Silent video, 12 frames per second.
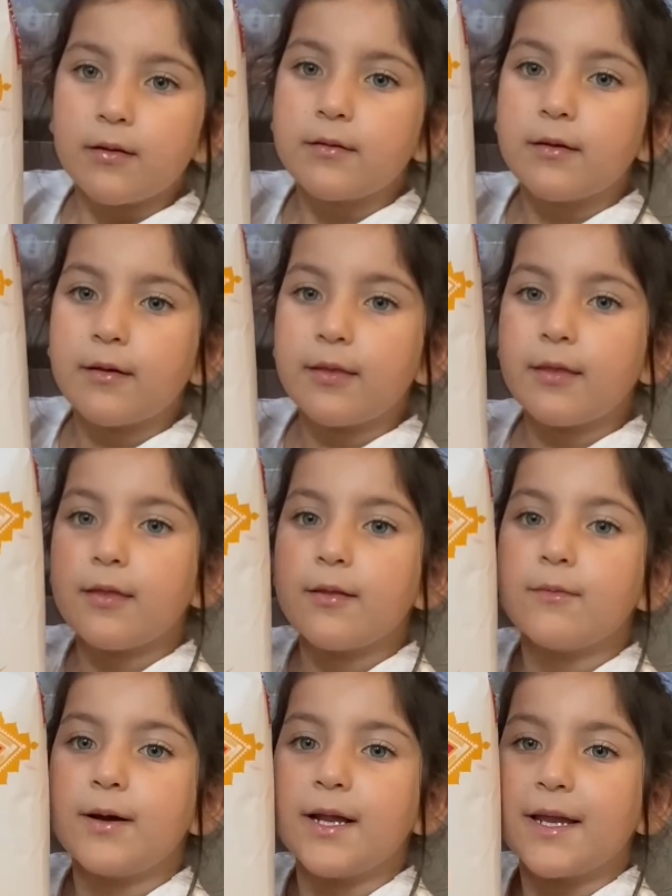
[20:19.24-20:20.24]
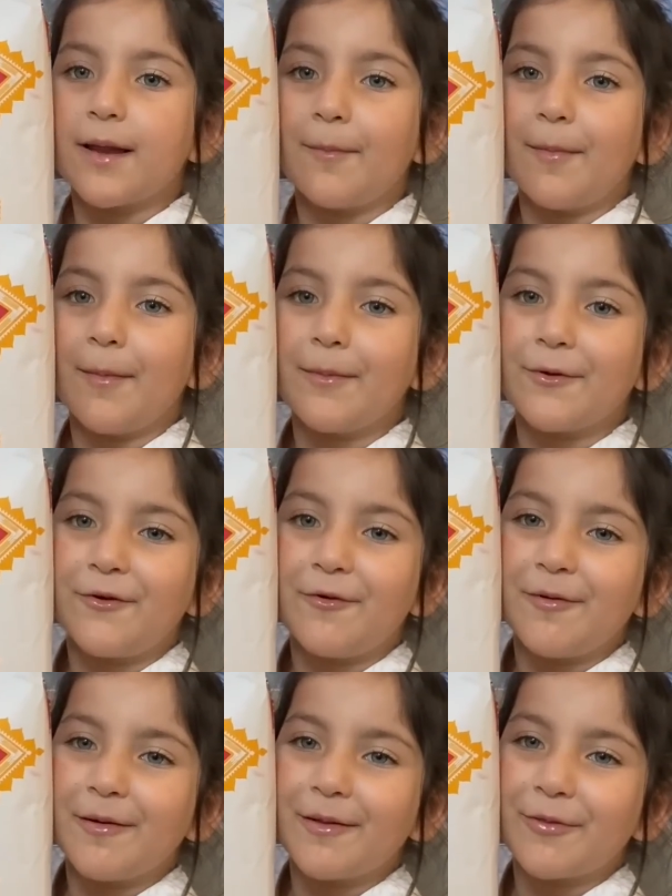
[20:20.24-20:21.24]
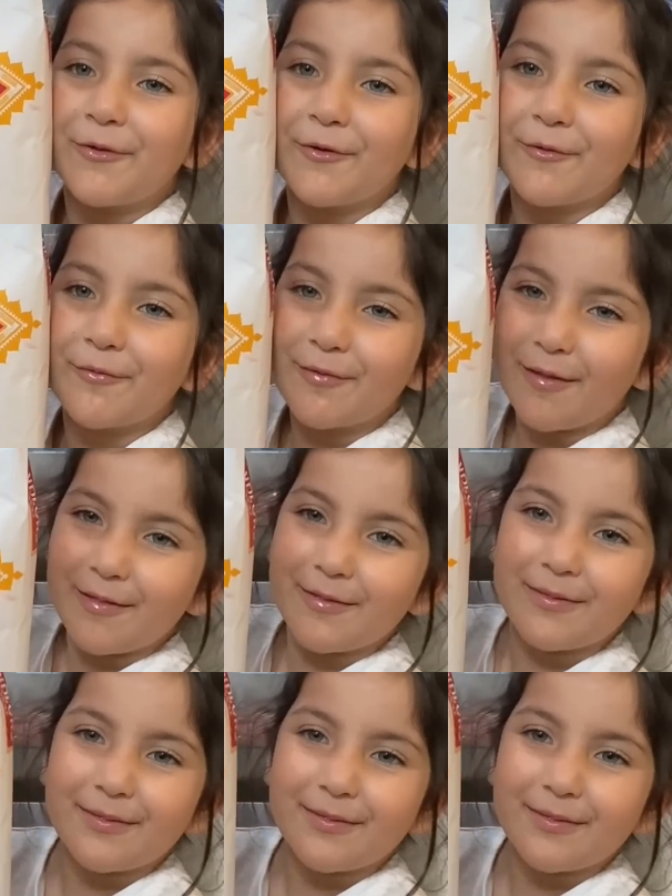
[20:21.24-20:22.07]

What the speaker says: This is the one that mommy always uses.